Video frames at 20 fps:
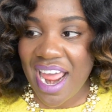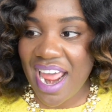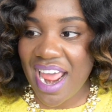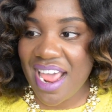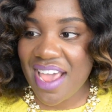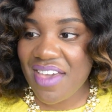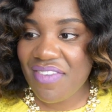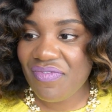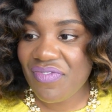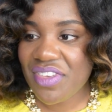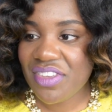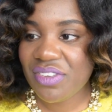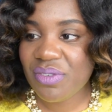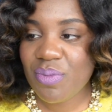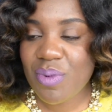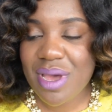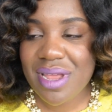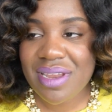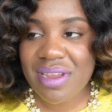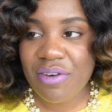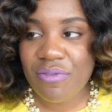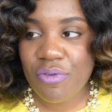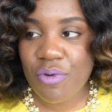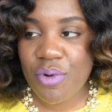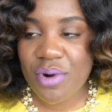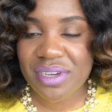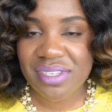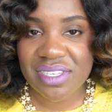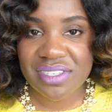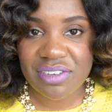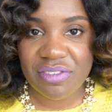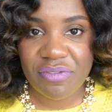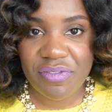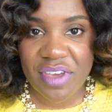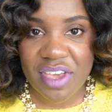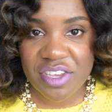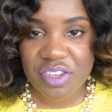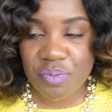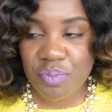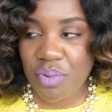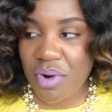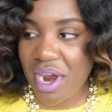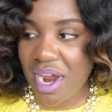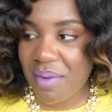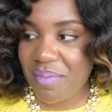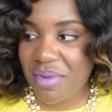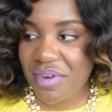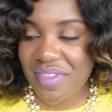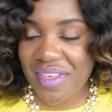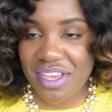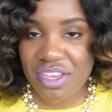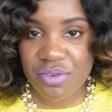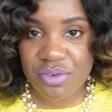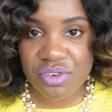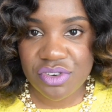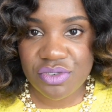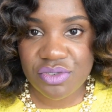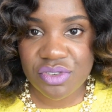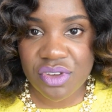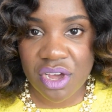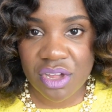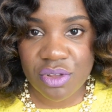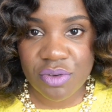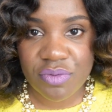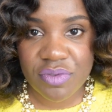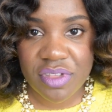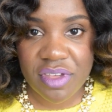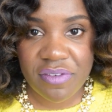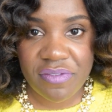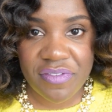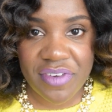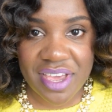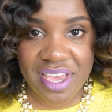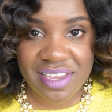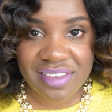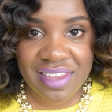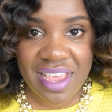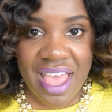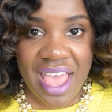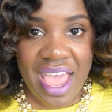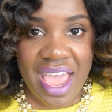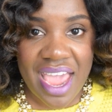And this one, of course, is a face primer that you'd use all over the face.